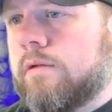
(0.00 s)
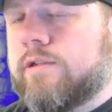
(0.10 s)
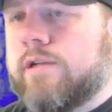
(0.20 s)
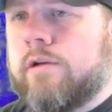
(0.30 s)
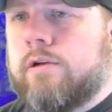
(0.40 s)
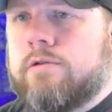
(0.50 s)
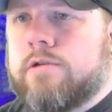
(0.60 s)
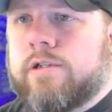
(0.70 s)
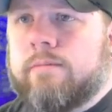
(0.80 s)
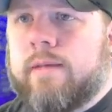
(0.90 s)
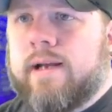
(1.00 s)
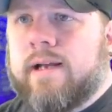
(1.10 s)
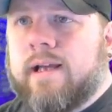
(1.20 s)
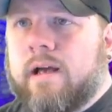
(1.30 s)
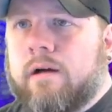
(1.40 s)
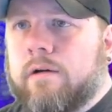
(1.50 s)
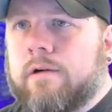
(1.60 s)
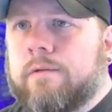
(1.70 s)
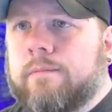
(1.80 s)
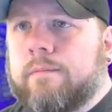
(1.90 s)
So you just made a
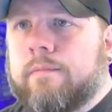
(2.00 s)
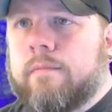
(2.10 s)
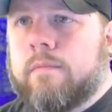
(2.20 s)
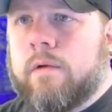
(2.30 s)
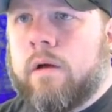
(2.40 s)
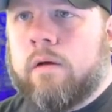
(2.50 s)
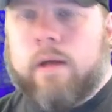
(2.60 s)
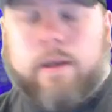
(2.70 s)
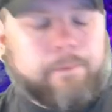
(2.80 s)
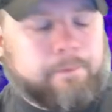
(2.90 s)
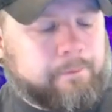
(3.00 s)
counter, okay?